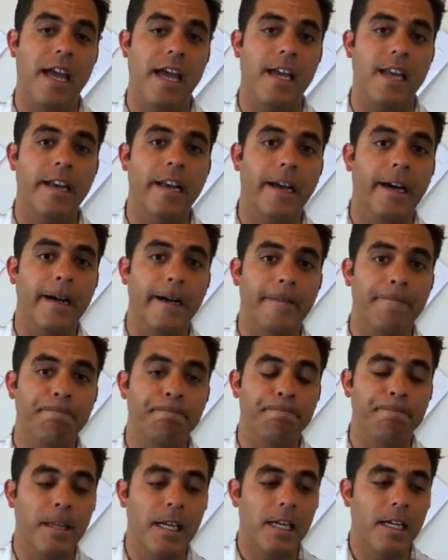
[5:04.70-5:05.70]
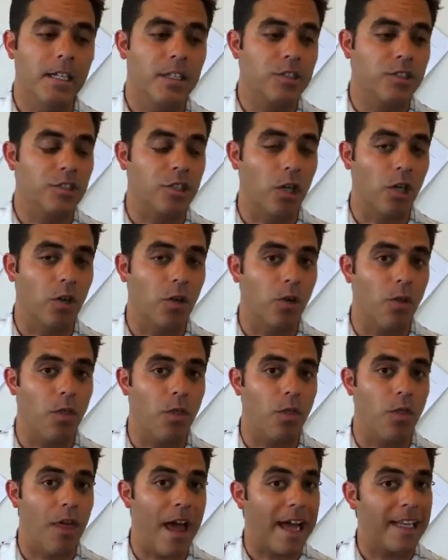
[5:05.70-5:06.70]
And So
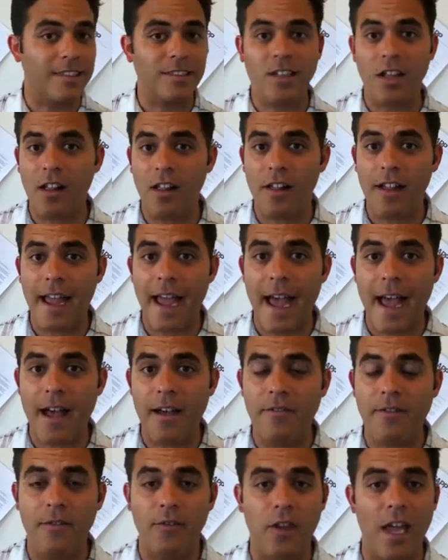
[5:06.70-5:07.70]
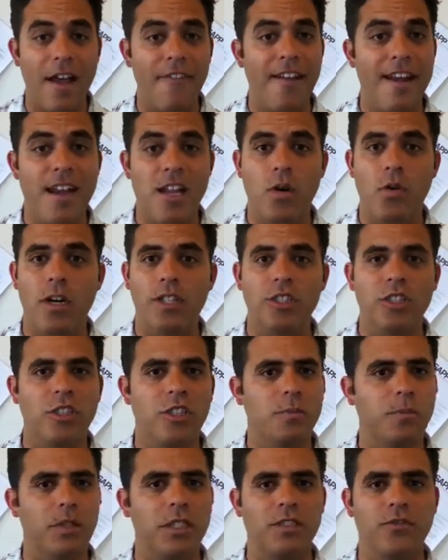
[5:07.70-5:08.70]
that's all I have. If you have any
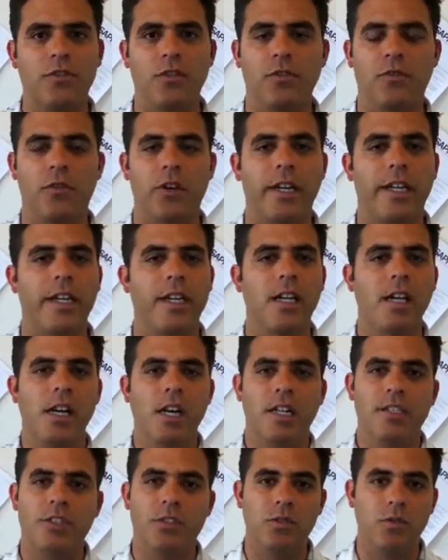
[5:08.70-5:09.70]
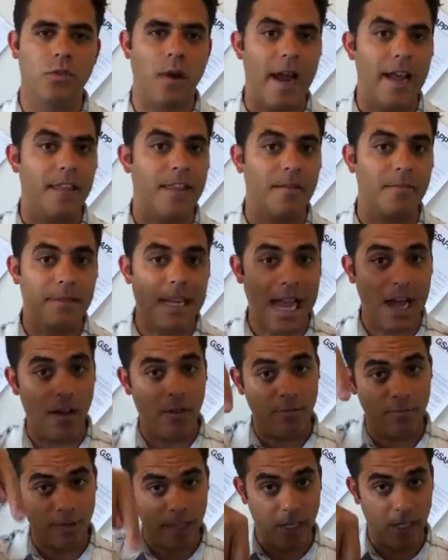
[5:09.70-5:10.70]
questions, please feel free to write them
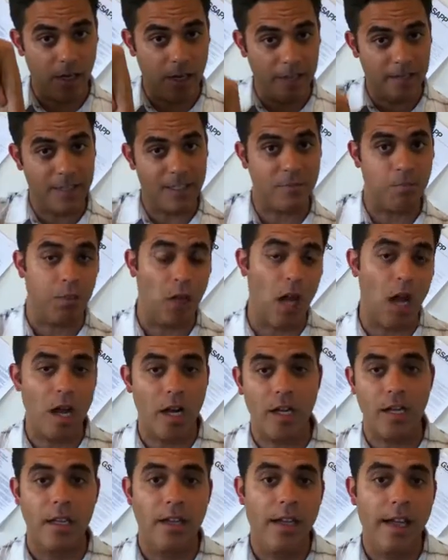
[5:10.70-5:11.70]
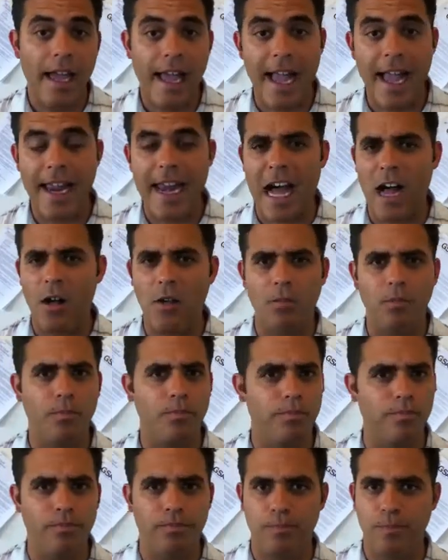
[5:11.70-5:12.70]
down here at this blog, and I'll
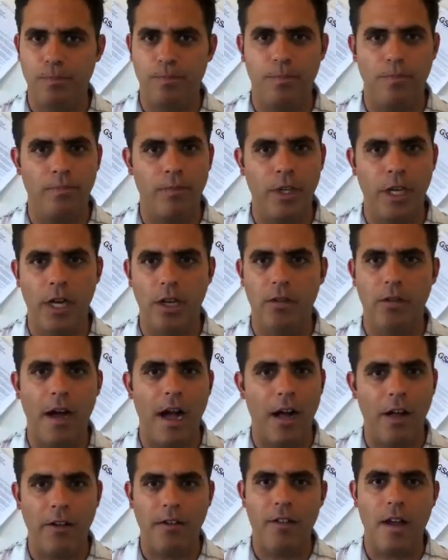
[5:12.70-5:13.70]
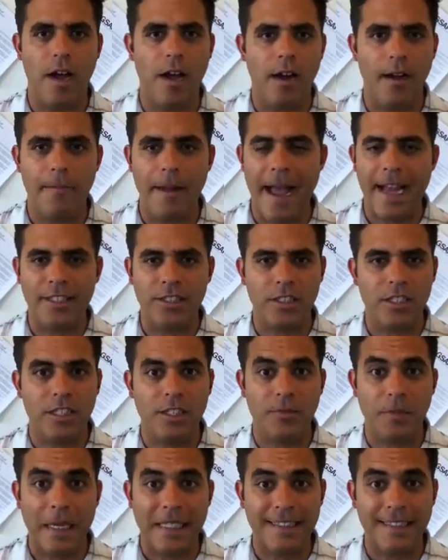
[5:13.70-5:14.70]
answer it
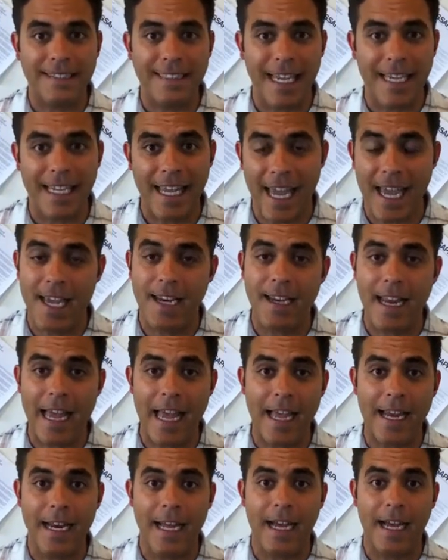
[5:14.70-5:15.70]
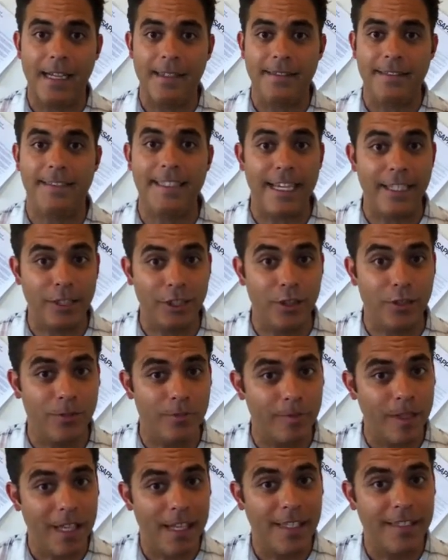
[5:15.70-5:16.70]
as best as I can. And stay
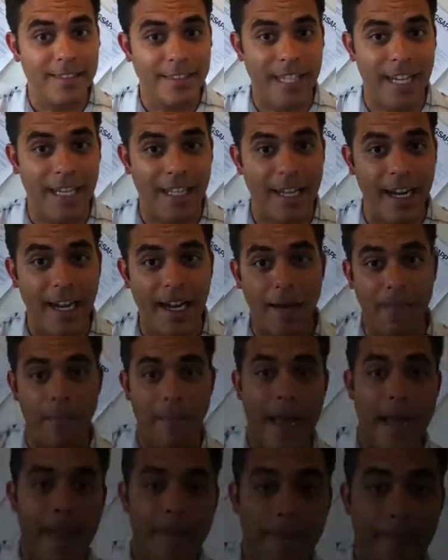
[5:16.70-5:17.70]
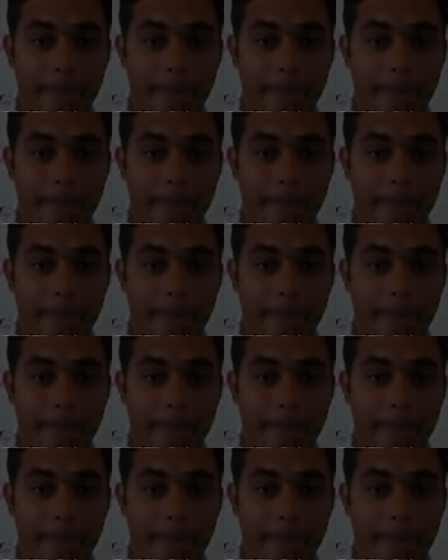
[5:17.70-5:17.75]
tuned. Take care. Bye.